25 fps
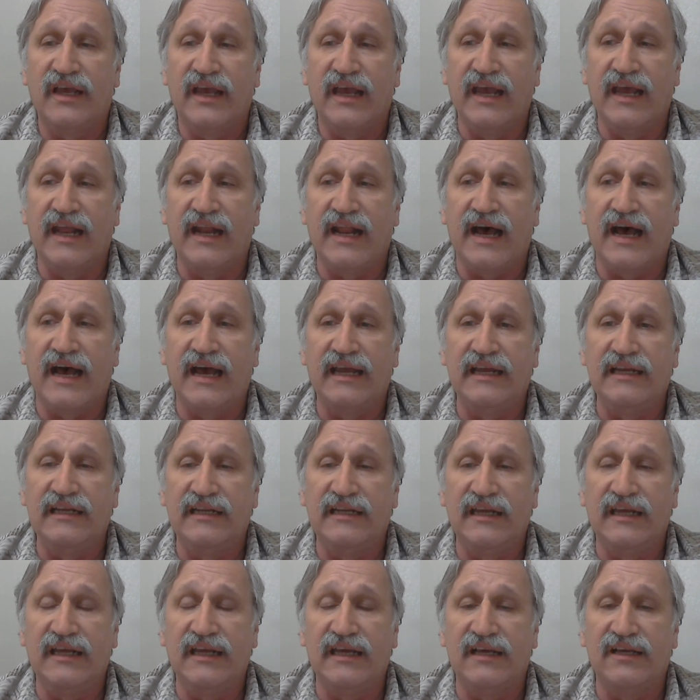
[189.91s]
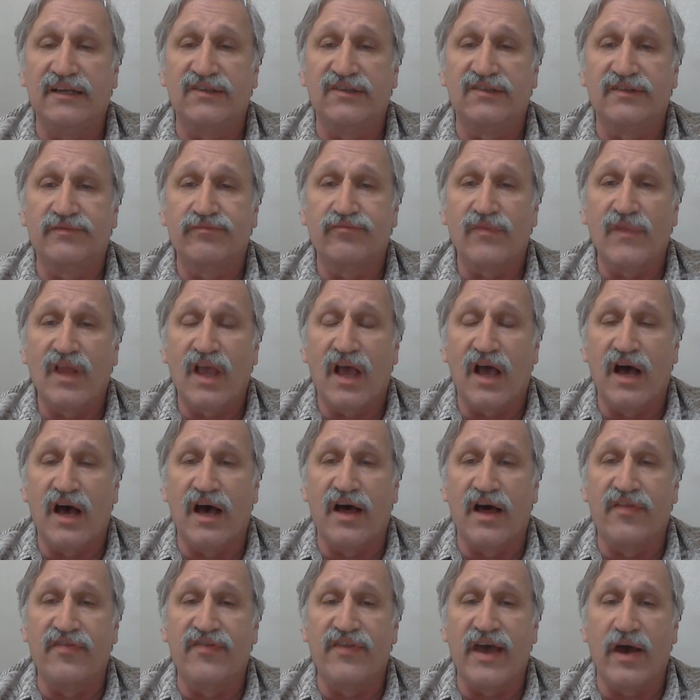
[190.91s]
and ideas
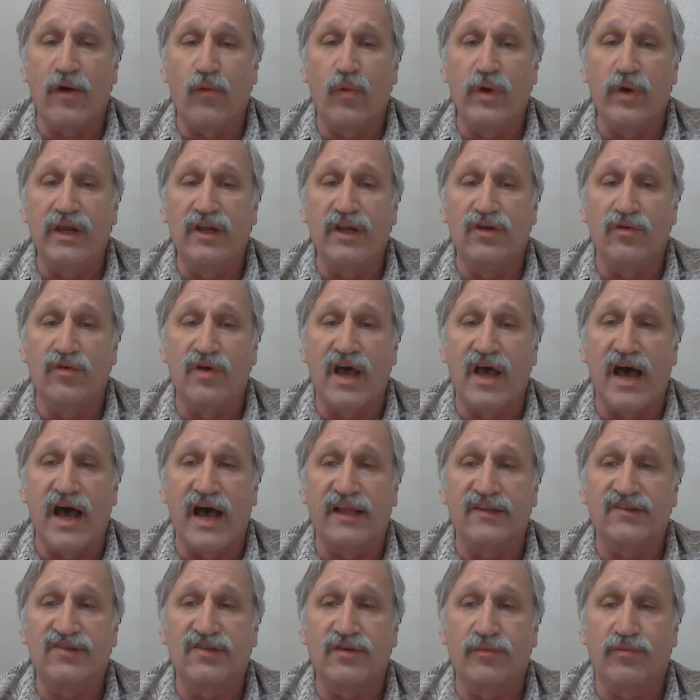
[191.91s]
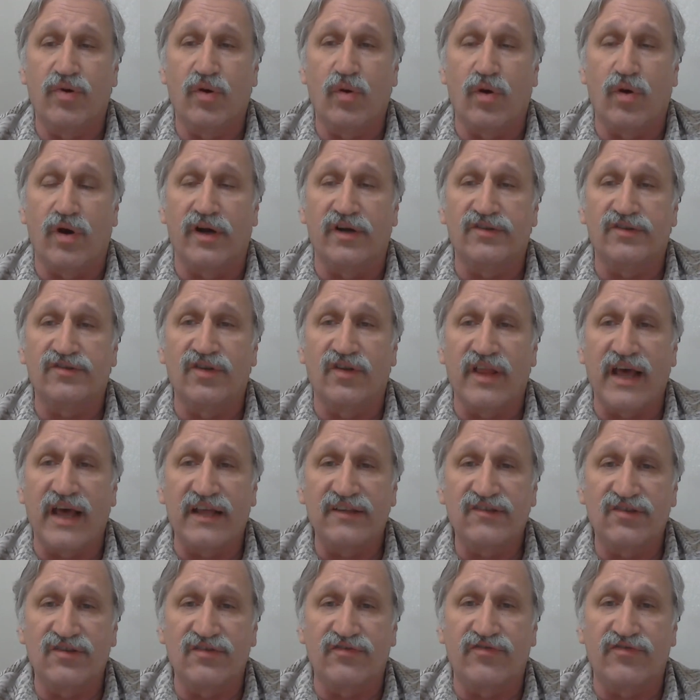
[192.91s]
uh, that we do not support. So
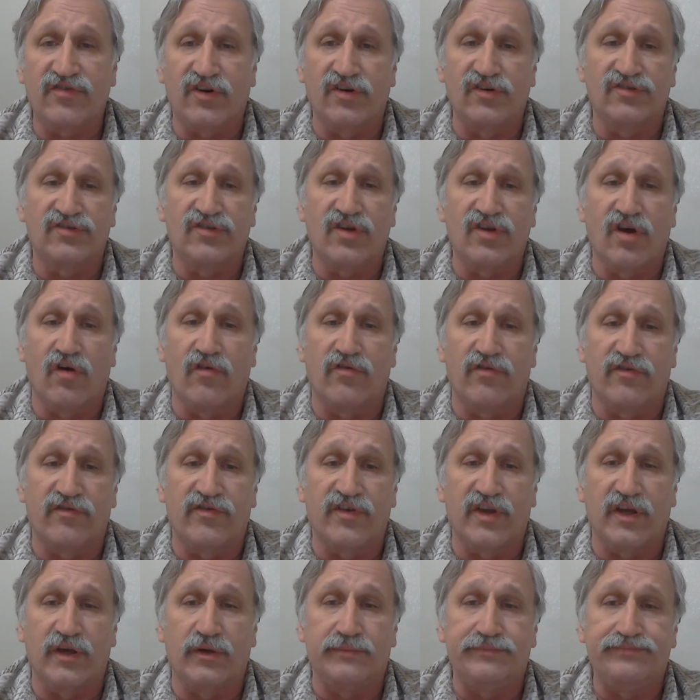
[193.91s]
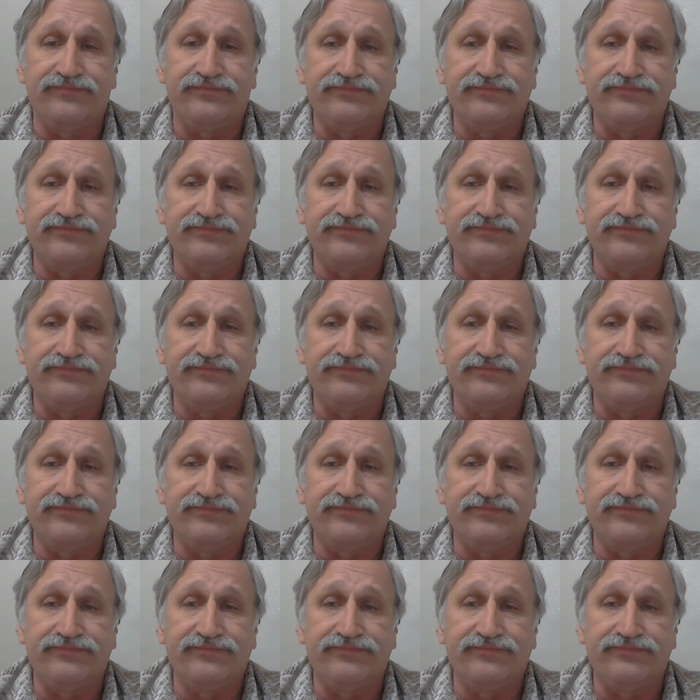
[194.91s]
that's the first overview.